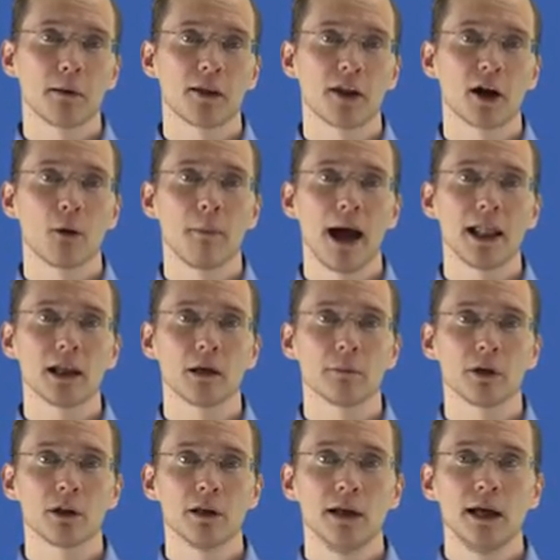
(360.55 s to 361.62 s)
that are
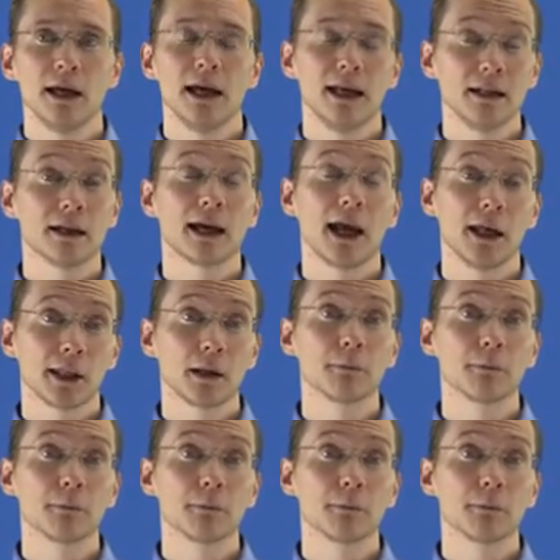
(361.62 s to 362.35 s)
malleable indicates in